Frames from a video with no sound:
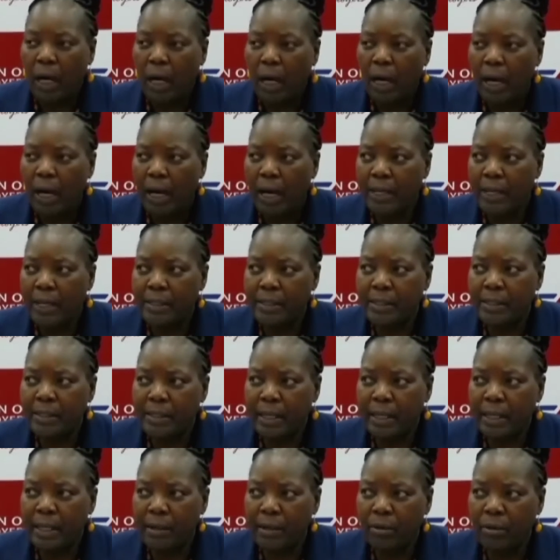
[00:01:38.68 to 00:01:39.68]
has
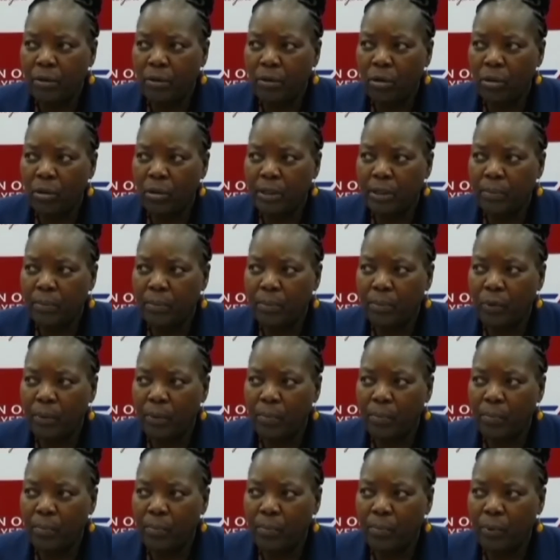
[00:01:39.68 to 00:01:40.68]
uh, called upon
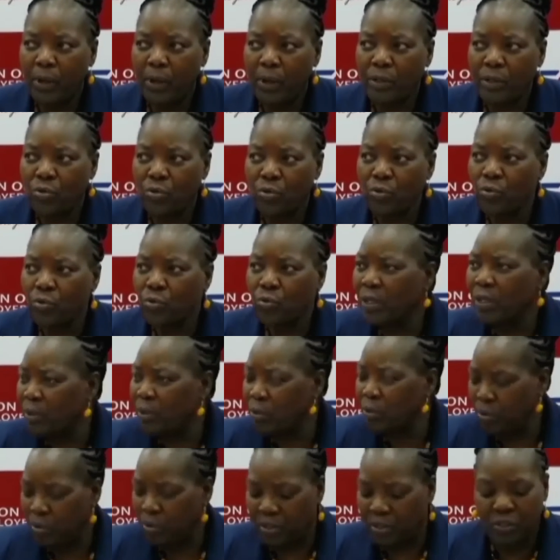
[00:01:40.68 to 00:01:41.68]
employers to do that
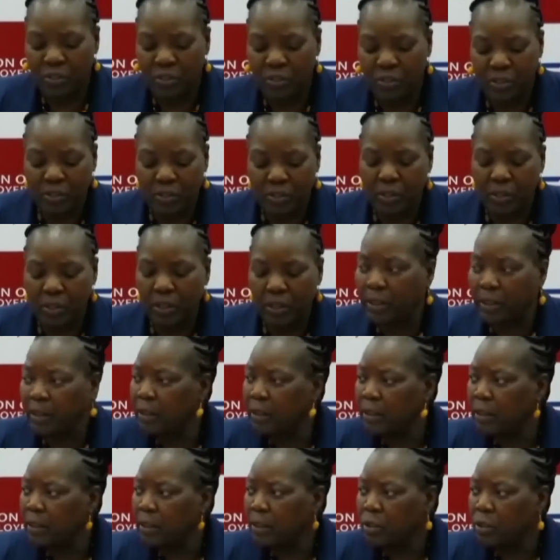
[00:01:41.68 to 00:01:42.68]
which is necessary
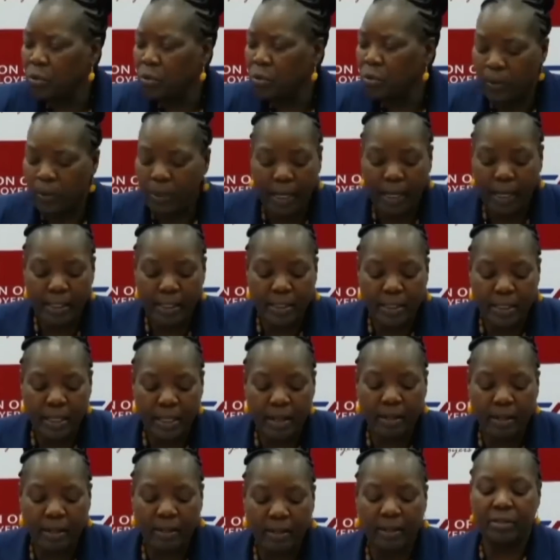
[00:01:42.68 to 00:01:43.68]
to enhance
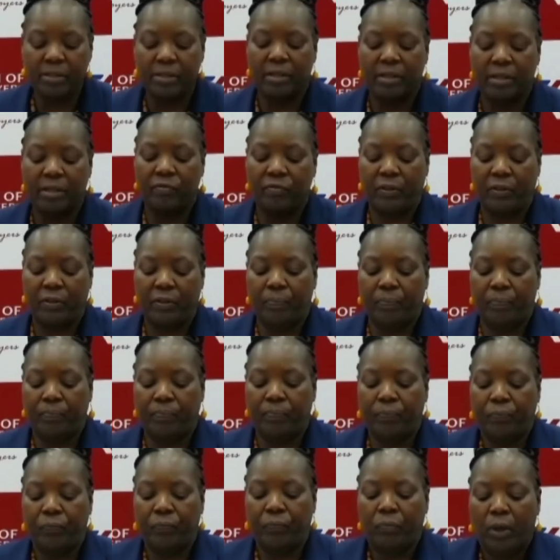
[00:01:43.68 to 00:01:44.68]
health and safety
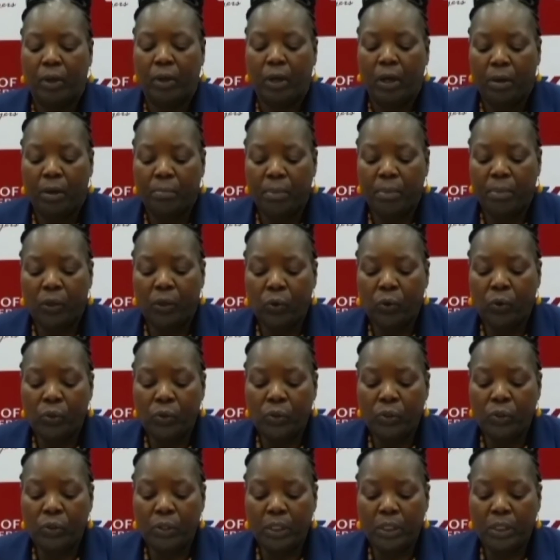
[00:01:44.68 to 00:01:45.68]

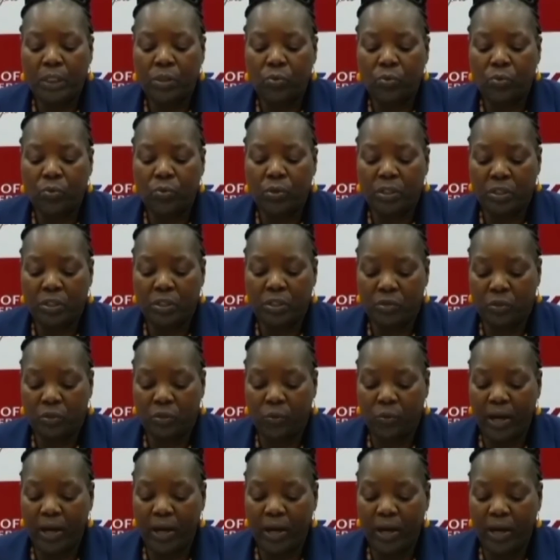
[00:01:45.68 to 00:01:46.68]
because it is what is
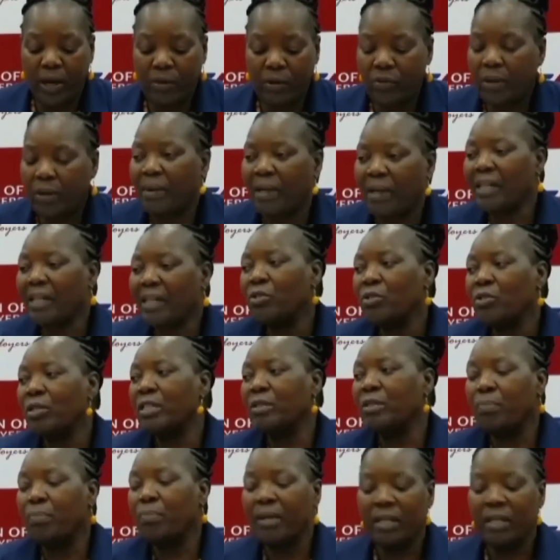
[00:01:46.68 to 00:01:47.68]
required of them. And
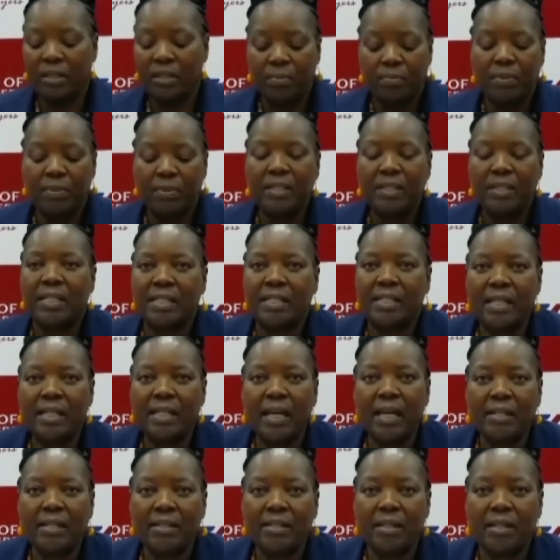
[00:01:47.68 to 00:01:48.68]
actually, it makes business
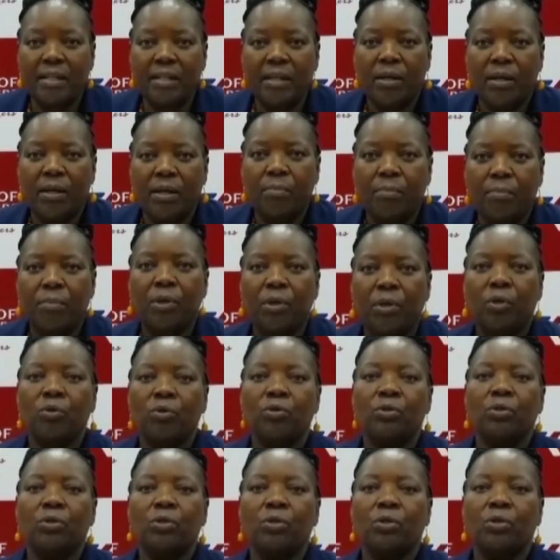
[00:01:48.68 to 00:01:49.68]
sense
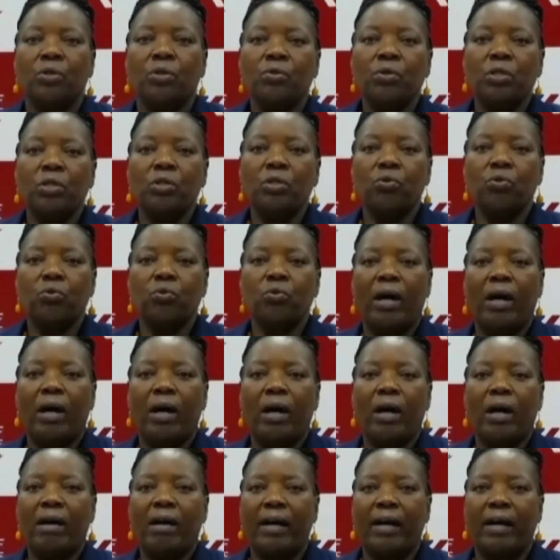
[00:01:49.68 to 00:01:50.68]
because you need to
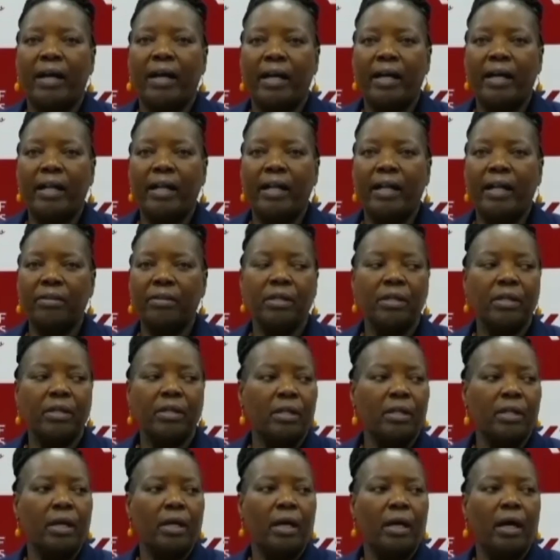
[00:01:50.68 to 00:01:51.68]
have a
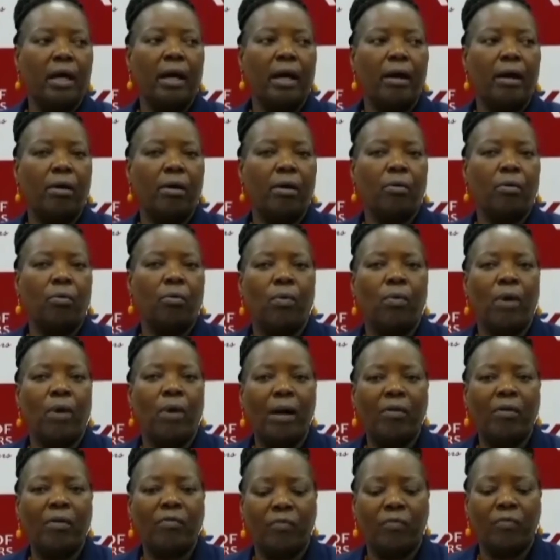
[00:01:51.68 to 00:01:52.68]
healthy uh,
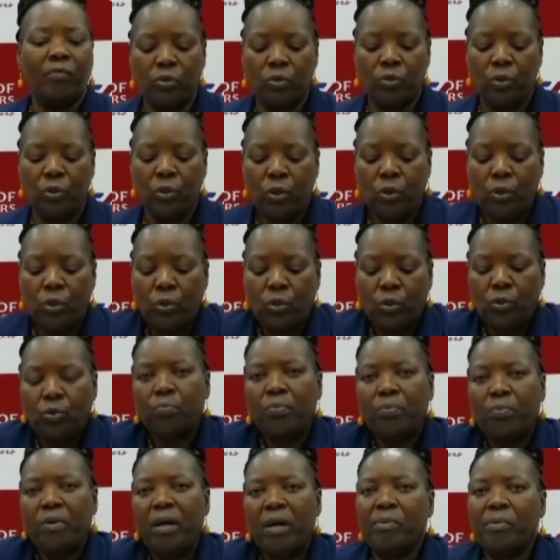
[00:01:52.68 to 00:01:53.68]
workforce
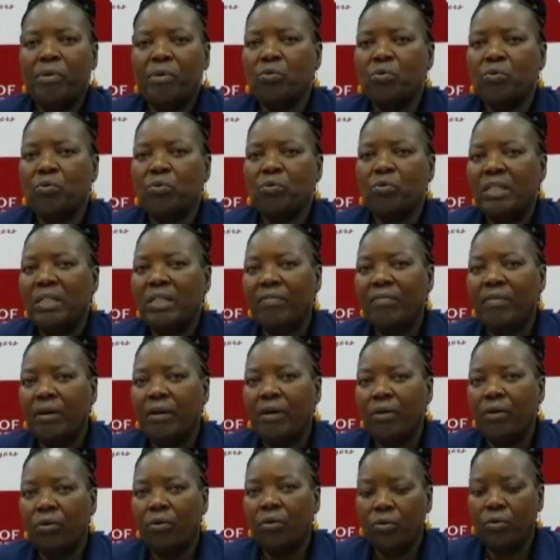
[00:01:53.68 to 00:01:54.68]
to be able to
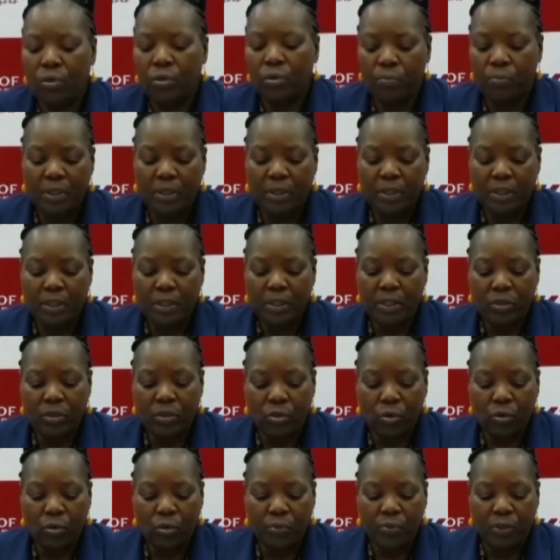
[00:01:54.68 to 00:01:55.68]
deliver on your
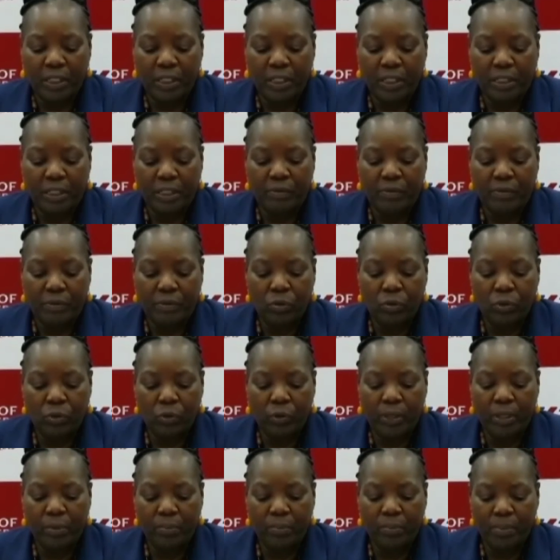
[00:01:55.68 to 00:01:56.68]
business objectives.
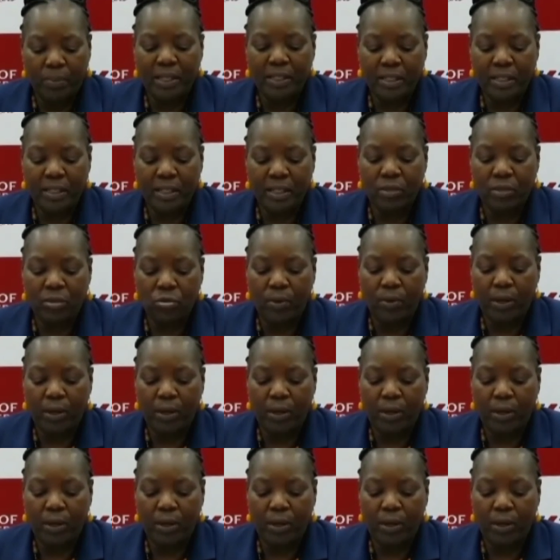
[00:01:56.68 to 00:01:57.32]
So it makes sense to